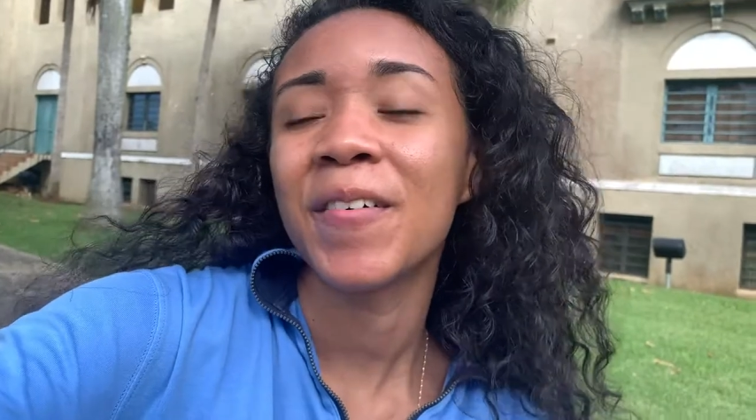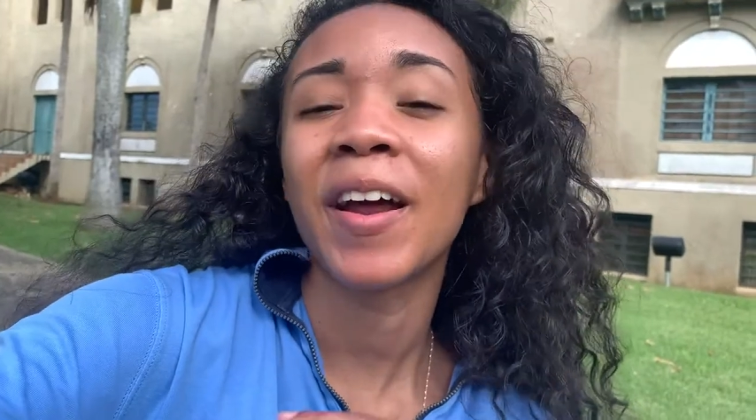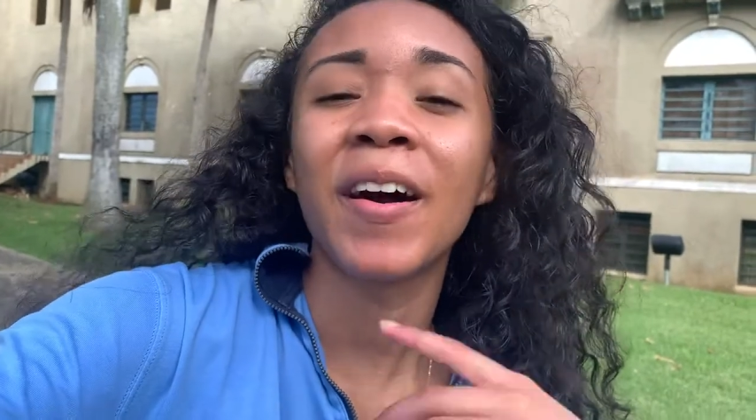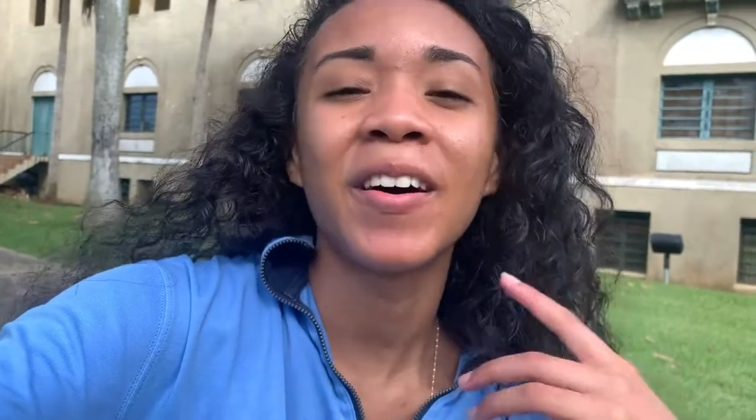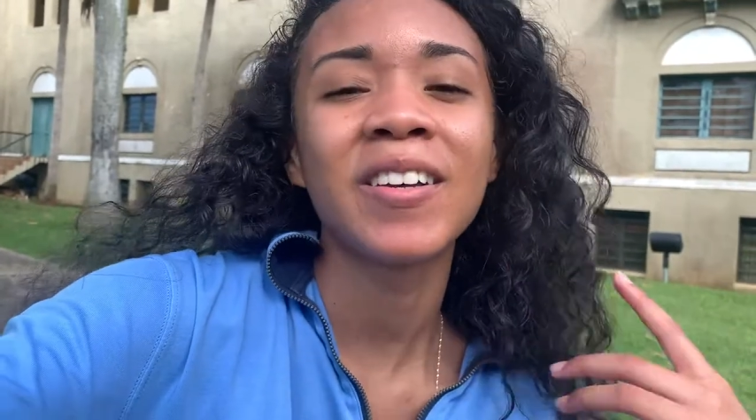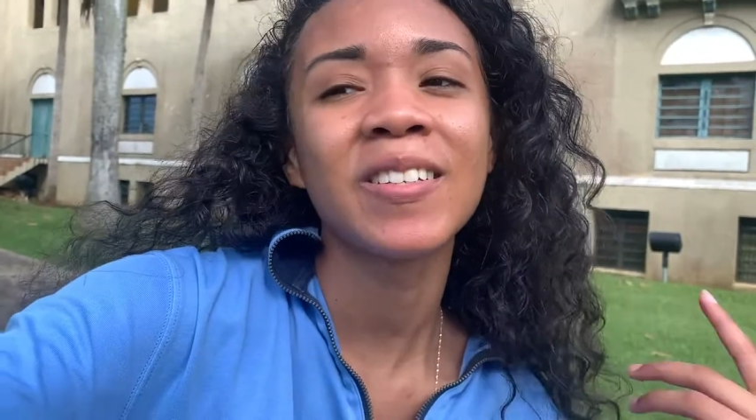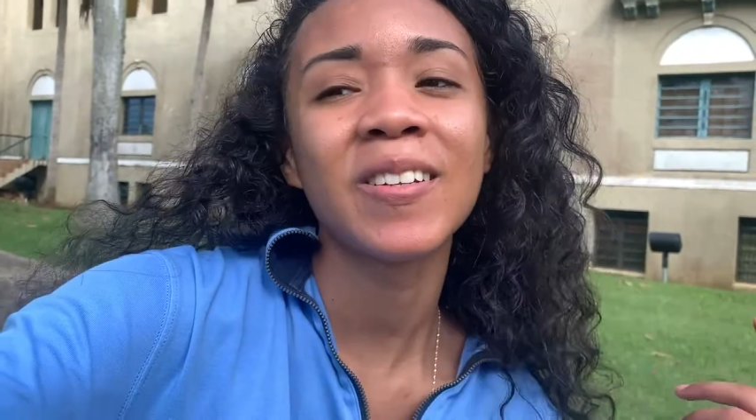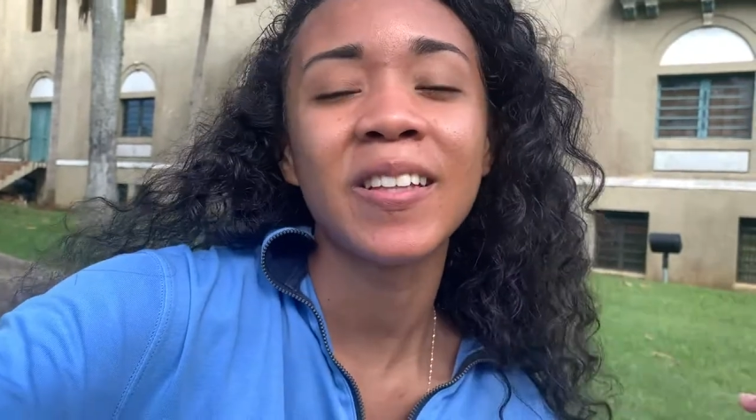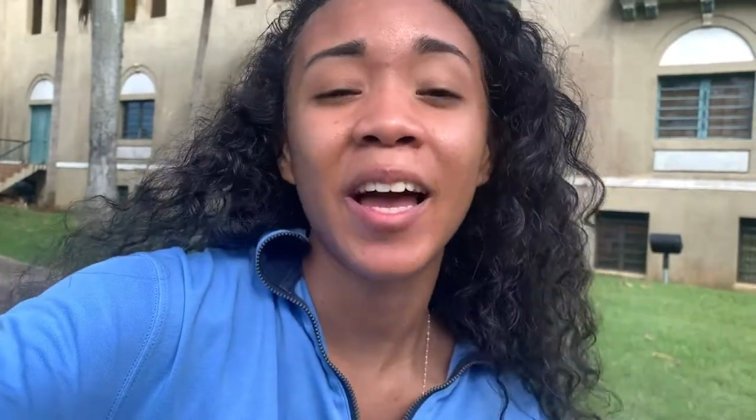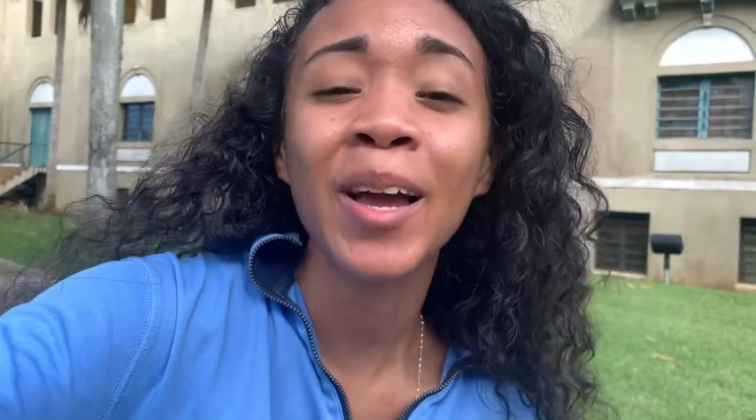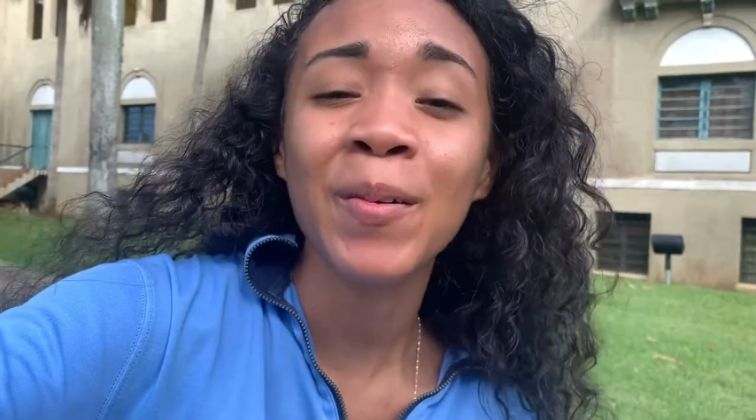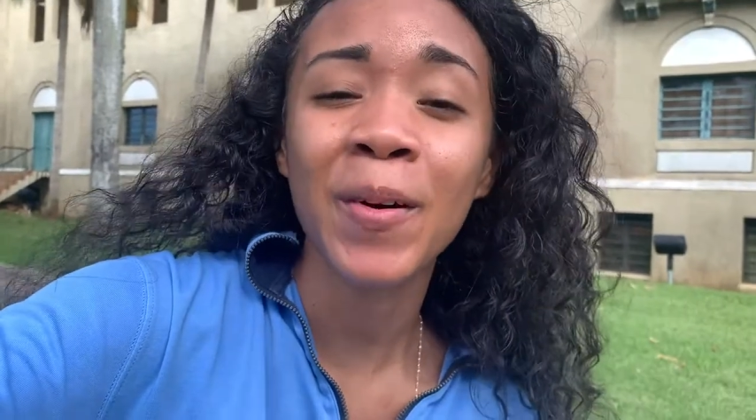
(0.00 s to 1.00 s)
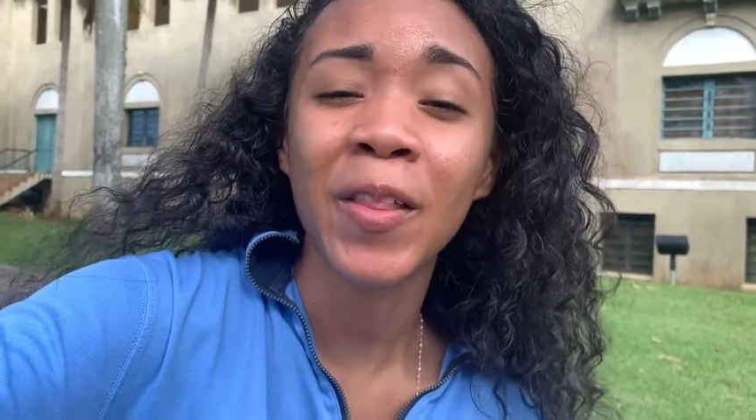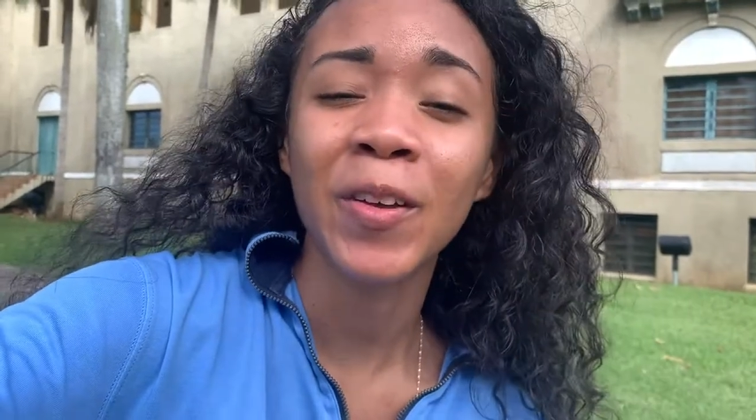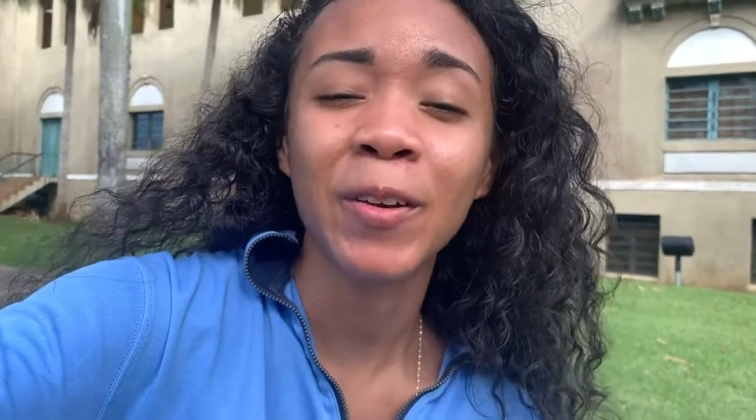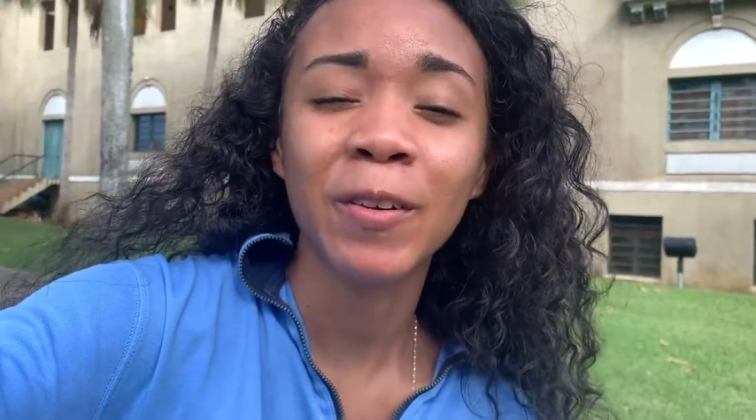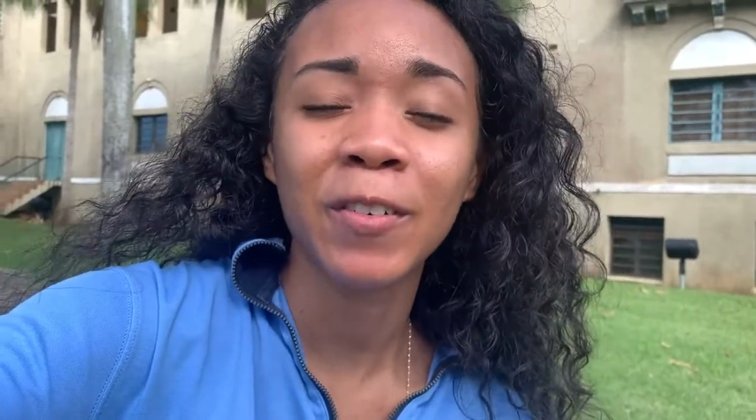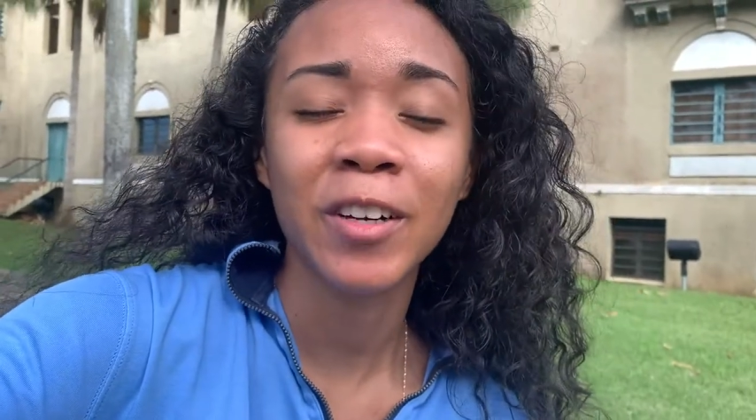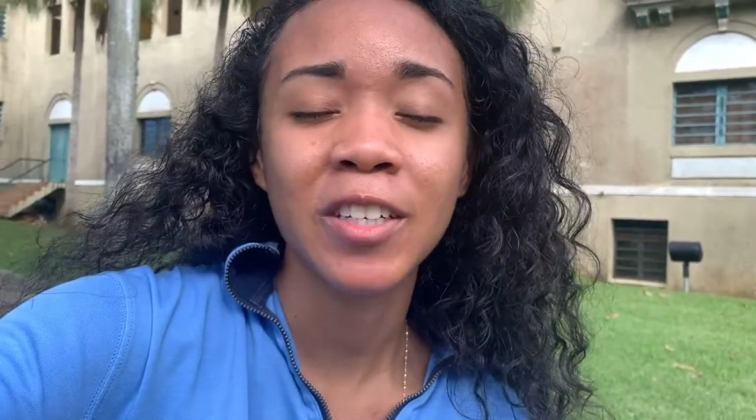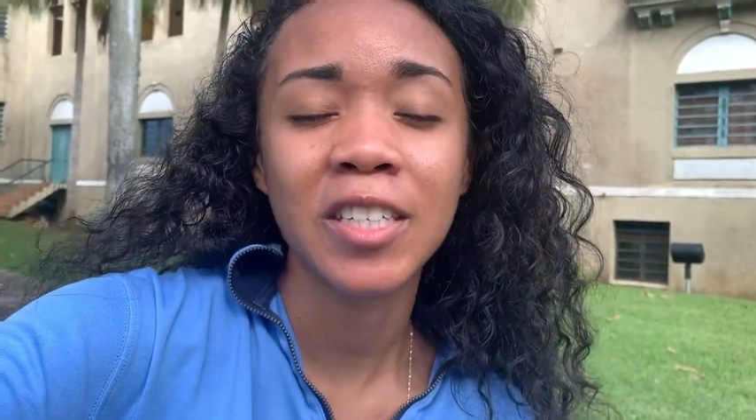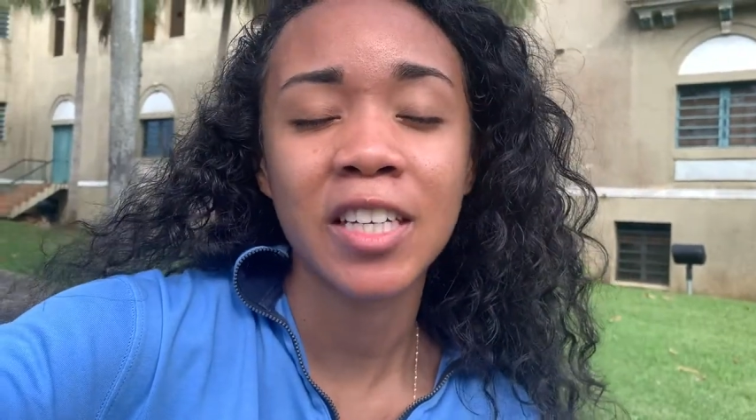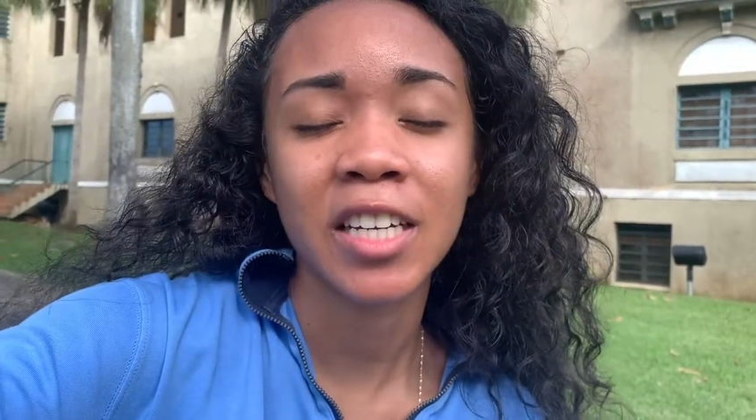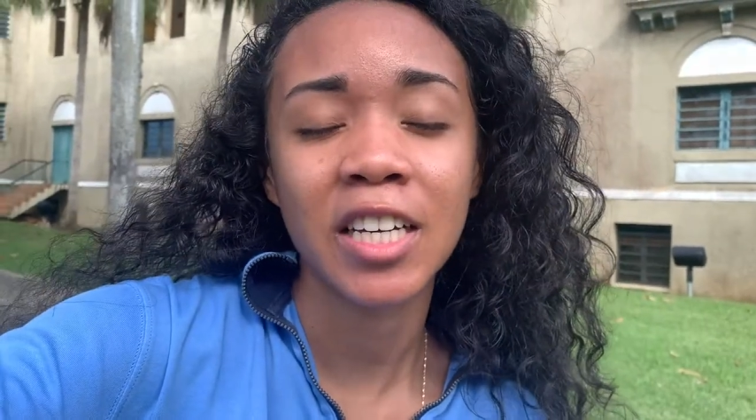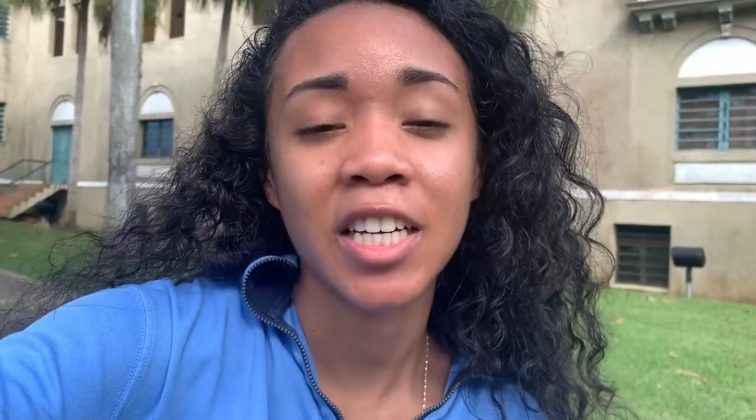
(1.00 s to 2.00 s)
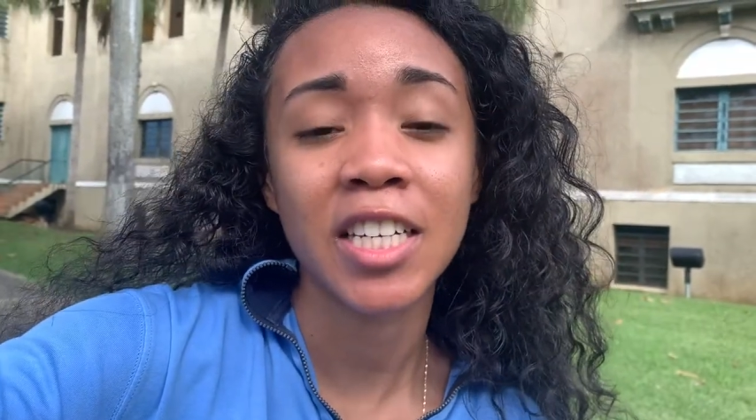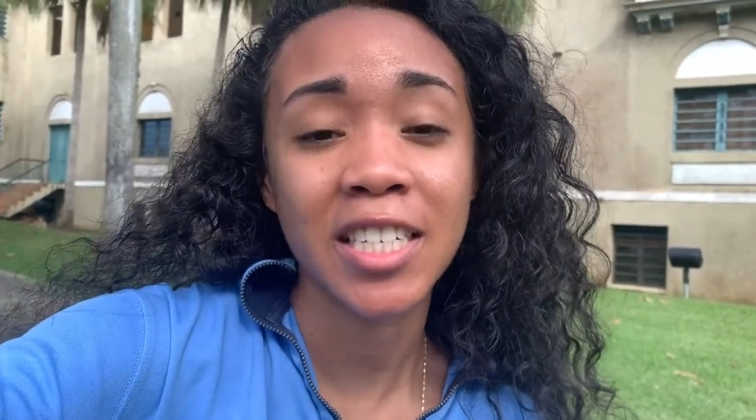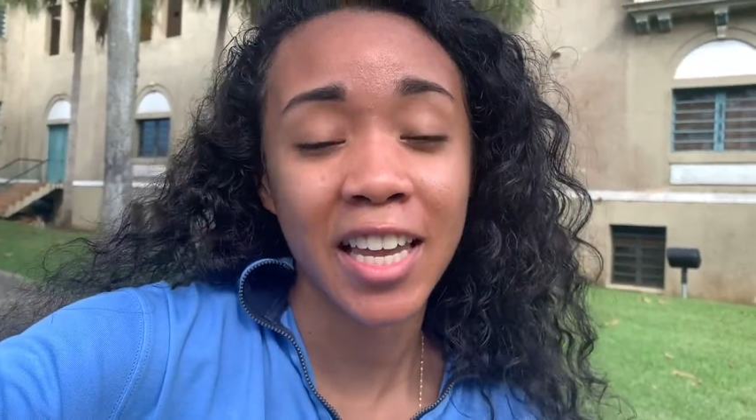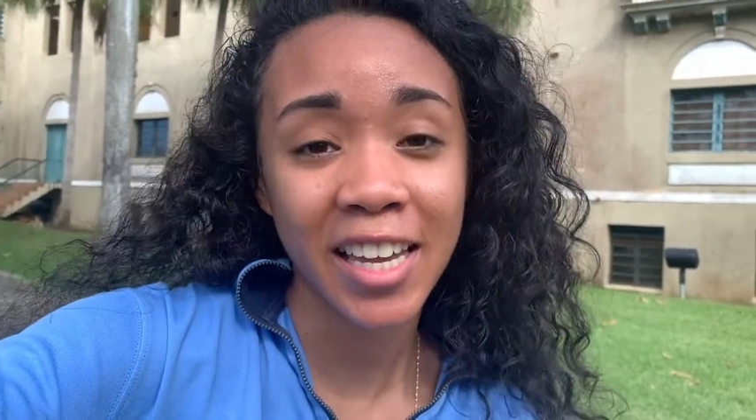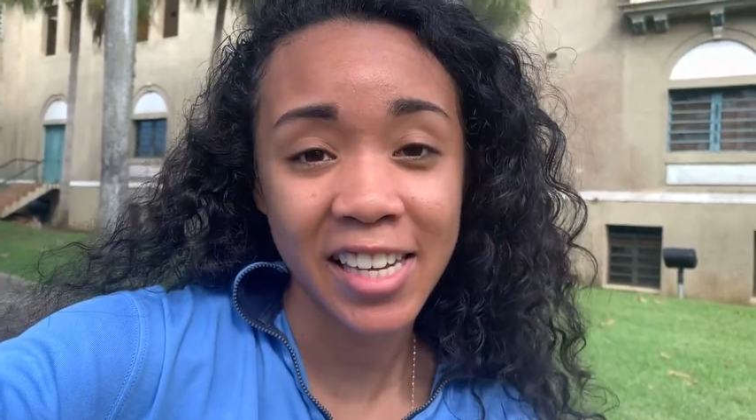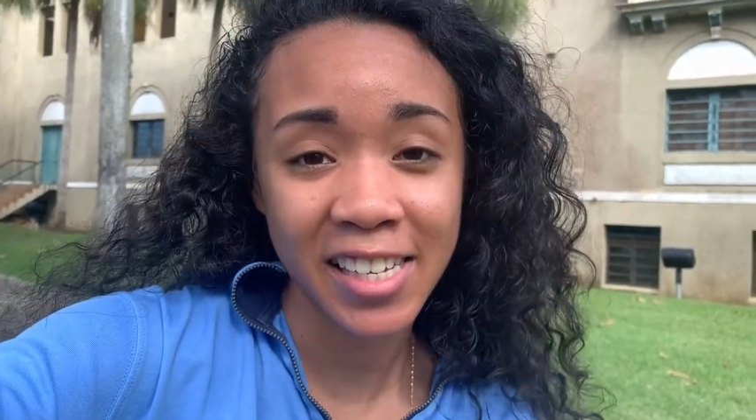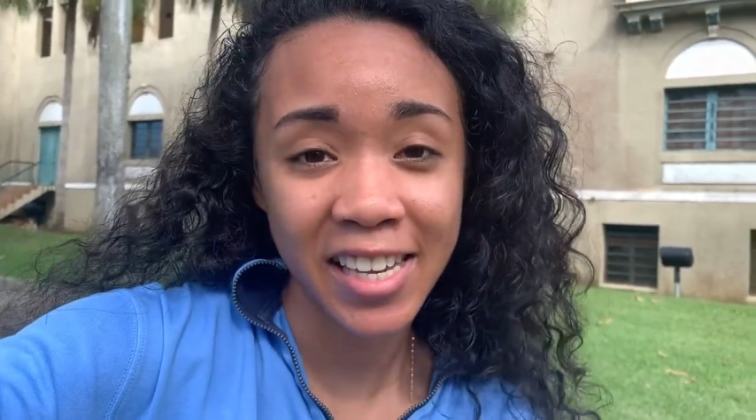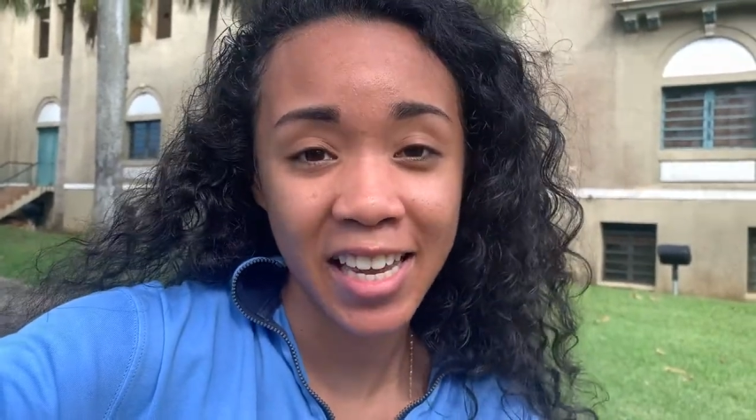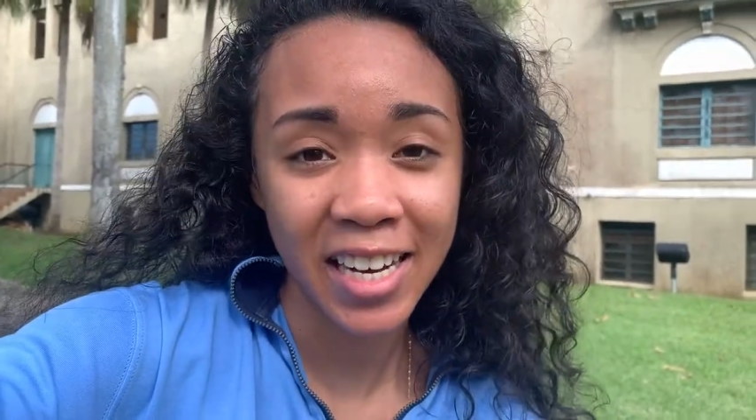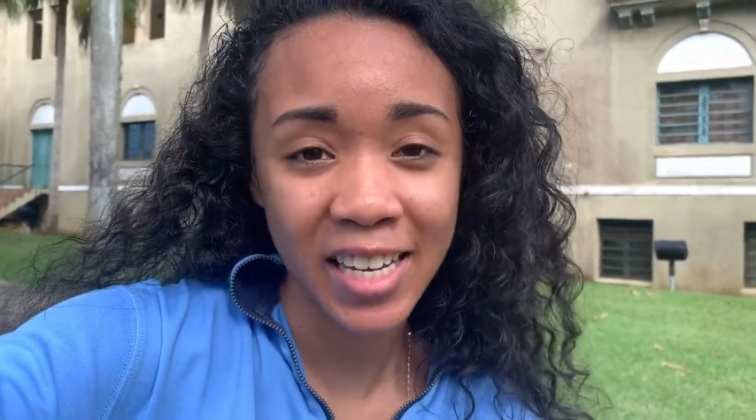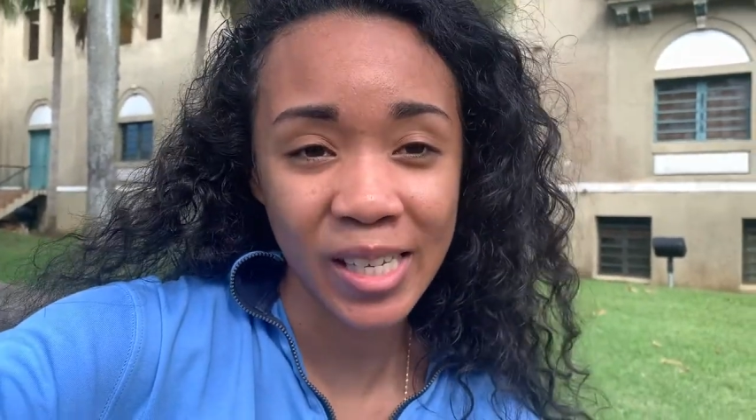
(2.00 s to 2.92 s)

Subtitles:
what I also like about the university here is, like I said,